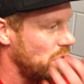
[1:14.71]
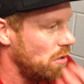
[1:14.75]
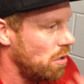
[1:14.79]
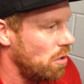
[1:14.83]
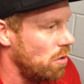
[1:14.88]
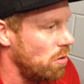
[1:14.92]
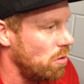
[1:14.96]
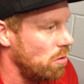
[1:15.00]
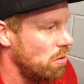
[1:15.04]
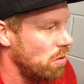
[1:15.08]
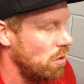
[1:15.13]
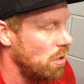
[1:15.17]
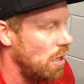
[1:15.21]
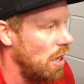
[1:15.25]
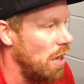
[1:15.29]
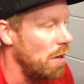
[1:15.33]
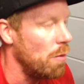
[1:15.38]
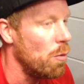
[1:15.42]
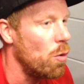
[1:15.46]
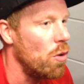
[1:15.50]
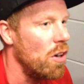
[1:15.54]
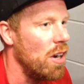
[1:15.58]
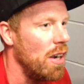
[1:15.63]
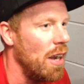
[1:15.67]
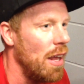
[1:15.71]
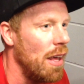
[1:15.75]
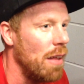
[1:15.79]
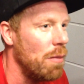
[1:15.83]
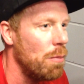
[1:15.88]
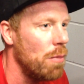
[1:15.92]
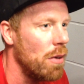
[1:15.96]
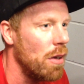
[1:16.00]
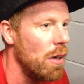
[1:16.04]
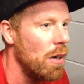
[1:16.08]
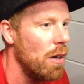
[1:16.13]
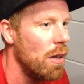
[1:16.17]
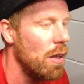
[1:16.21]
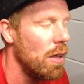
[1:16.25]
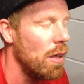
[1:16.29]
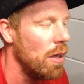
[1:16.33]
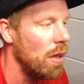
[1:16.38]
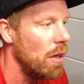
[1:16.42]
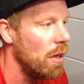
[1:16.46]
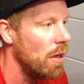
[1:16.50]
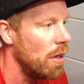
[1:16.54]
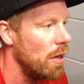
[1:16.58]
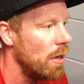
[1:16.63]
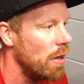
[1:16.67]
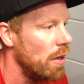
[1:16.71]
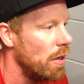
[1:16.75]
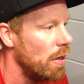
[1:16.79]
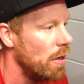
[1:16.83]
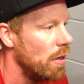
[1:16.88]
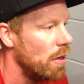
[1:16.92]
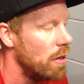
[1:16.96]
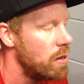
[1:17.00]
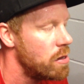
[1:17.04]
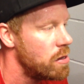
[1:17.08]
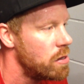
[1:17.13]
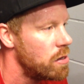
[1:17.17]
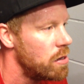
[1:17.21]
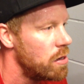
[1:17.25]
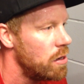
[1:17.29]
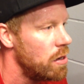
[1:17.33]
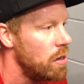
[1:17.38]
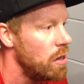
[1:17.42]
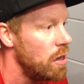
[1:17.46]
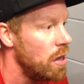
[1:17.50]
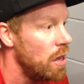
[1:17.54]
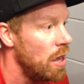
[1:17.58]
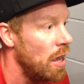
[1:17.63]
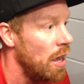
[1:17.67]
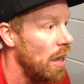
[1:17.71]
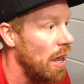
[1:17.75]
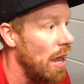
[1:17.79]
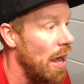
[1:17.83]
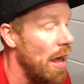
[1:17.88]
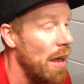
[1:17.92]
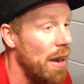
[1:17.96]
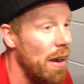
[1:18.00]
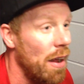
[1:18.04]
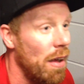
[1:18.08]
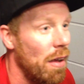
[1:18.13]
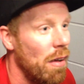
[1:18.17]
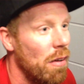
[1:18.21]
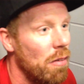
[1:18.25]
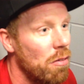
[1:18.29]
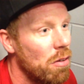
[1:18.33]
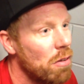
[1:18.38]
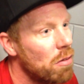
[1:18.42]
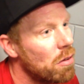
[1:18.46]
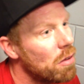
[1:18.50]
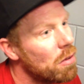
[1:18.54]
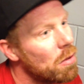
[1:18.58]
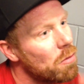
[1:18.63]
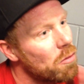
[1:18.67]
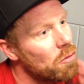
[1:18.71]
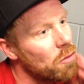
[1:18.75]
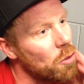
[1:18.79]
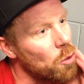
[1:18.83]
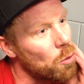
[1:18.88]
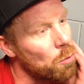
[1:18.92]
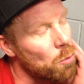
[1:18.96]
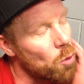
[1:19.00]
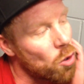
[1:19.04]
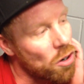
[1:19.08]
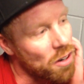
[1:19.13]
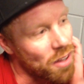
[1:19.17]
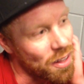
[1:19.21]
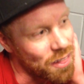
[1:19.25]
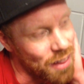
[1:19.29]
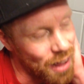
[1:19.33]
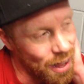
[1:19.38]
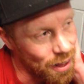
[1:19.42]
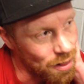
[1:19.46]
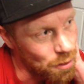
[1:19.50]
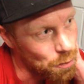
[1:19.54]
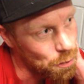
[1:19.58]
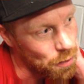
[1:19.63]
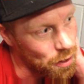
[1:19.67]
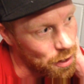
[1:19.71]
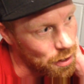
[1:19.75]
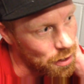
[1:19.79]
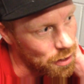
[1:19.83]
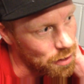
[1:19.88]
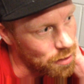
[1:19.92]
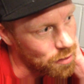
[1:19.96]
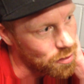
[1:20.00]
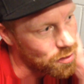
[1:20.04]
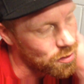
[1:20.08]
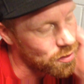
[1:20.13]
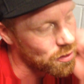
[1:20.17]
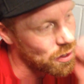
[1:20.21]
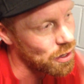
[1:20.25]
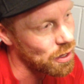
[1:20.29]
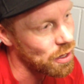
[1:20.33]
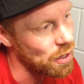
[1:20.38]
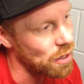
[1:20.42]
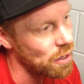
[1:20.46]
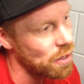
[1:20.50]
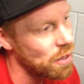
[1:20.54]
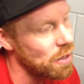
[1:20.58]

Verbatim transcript: well I had more than that, but. Uh, you what? I had a few more than that, but it's uh,